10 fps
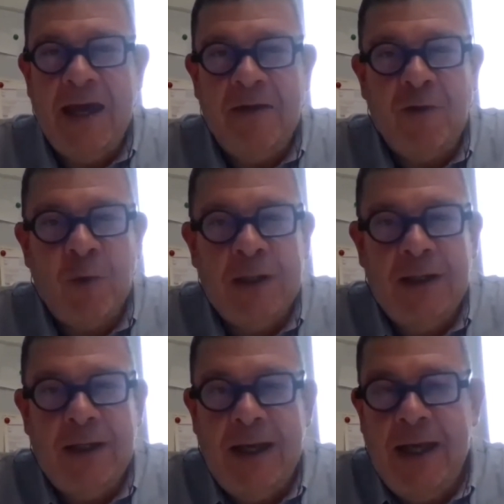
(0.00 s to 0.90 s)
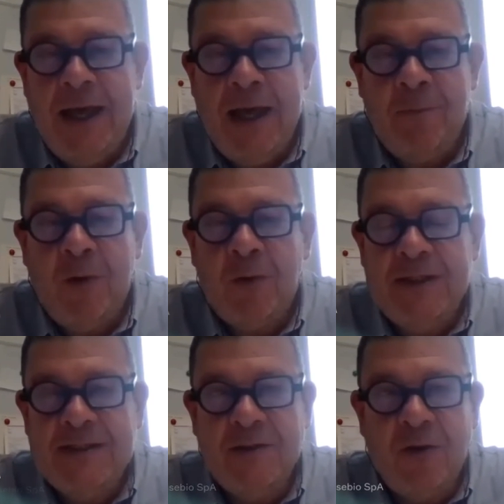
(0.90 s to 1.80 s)
everyone,
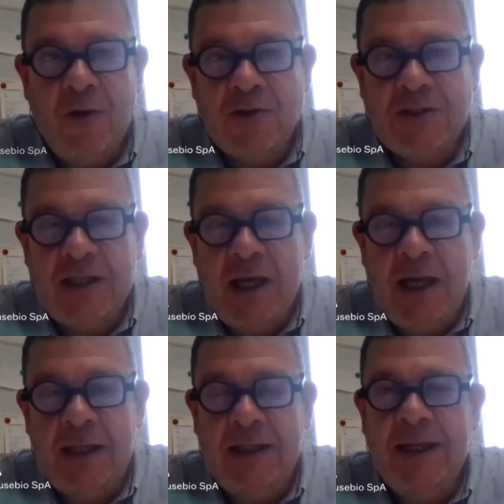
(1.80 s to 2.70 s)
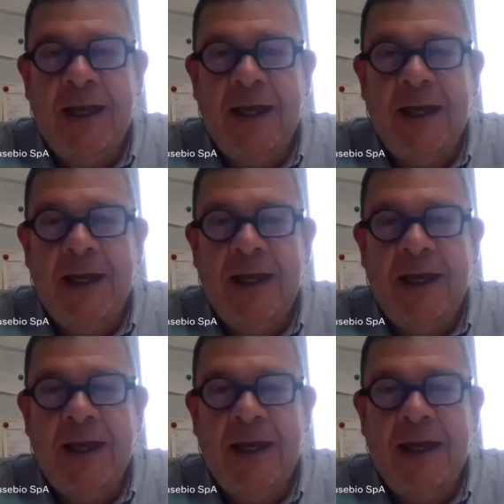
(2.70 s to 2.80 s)
Maurizio Costa.